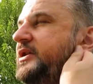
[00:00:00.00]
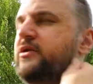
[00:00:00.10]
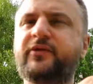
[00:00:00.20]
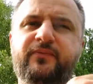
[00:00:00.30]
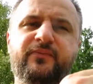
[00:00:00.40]

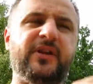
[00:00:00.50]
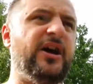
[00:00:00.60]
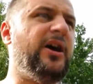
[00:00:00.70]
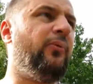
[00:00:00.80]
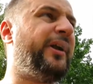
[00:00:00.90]

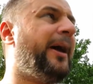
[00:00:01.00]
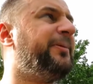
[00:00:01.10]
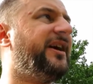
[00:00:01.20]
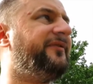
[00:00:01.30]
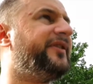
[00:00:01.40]
What
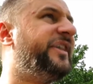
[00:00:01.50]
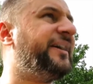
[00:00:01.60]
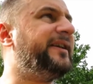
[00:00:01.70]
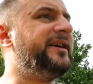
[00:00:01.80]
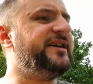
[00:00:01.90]
happened after
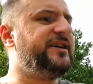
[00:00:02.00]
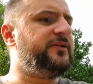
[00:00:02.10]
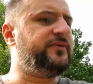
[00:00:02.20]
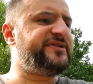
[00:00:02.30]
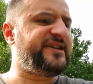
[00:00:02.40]
that
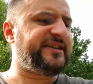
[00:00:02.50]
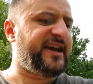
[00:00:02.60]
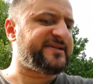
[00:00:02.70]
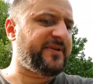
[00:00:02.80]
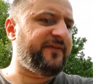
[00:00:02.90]
was that I
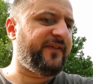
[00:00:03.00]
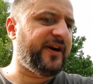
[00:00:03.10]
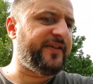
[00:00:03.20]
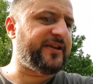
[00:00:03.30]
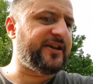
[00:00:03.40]
asked my
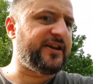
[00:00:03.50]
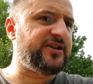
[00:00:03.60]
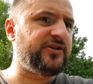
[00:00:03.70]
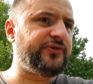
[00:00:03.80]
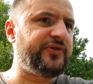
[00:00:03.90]
father, can I
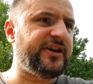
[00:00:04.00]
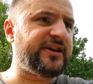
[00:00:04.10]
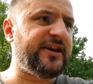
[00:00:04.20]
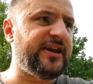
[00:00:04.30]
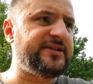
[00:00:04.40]
go to the
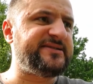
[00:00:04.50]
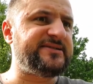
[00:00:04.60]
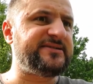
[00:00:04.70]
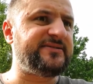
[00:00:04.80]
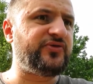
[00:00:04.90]

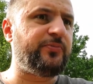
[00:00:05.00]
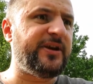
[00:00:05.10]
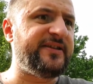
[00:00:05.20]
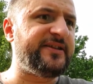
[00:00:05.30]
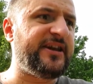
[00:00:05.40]
arcades to
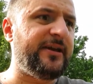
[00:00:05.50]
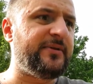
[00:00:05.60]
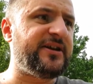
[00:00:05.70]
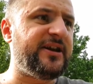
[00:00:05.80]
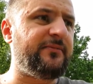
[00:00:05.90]
play the game
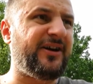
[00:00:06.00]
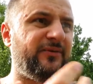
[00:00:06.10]
again?